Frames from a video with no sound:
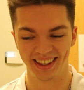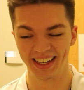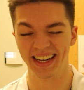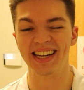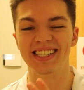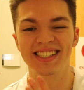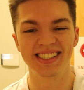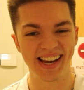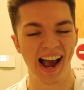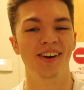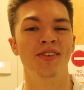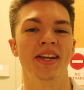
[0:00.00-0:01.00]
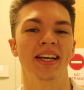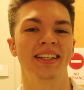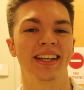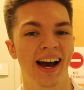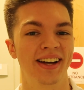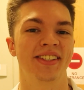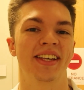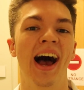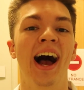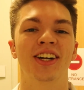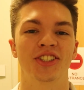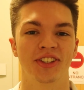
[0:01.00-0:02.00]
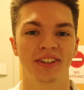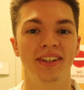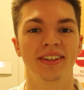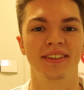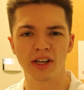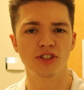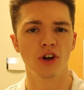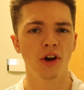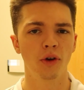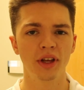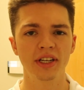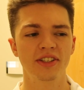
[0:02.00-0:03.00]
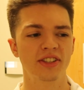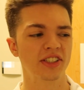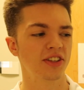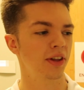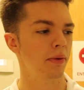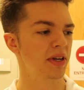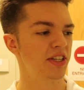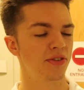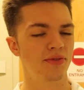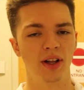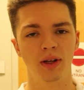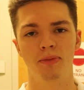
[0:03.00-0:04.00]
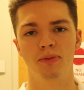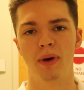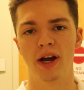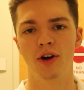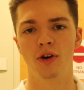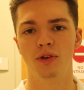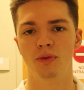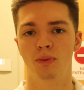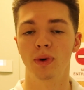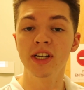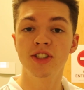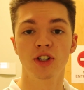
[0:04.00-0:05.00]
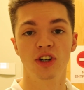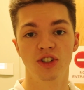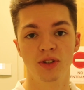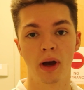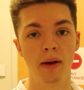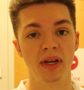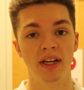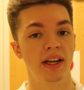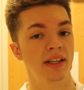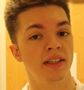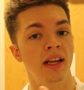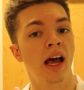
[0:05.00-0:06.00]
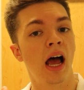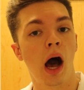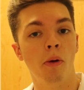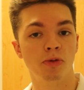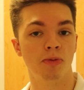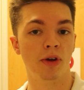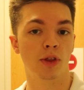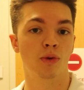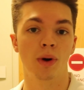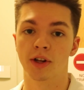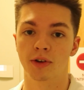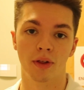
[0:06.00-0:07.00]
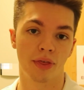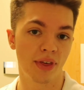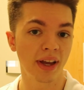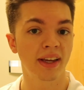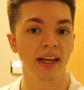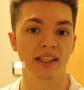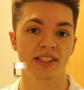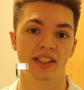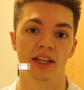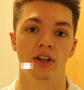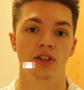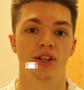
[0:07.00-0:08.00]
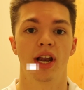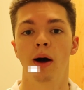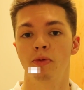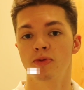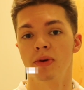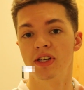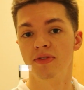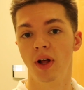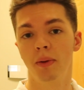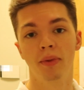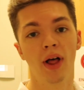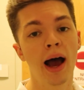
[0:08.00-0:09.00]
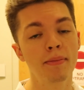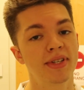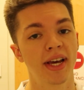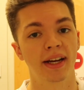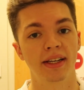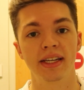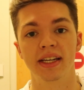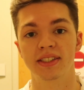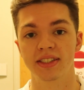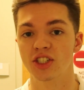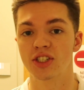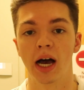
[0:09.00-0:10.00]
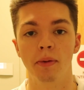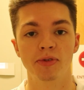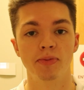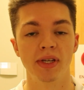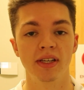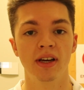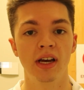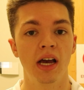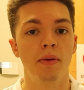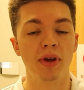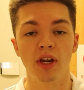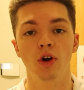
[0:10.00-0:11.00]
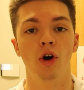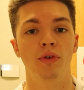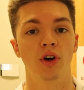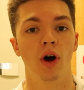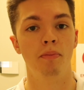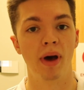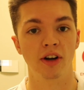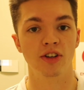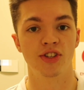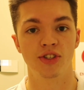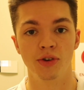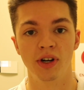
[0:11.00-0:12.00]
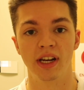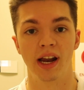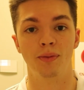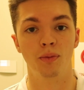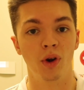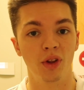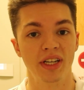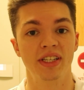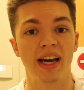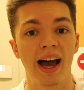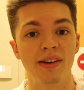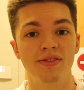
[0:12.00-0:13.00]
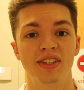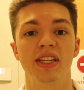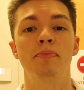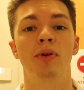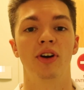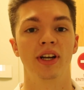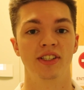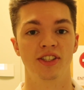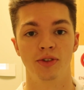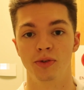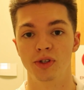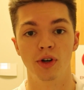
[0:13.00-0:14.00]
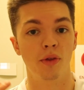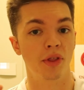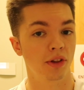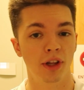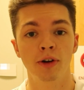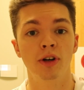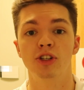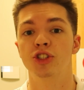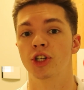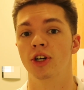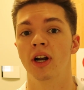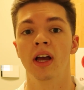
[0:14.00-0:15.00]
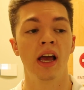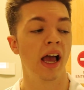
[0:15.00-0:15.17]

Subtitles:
Like an astounding yes, actually. Because not only does this let me develop my own research, it helps me with critical thinking skills, it helps me develop lab techniques, it just helps me be an overall better student and really dive deeper into, the literature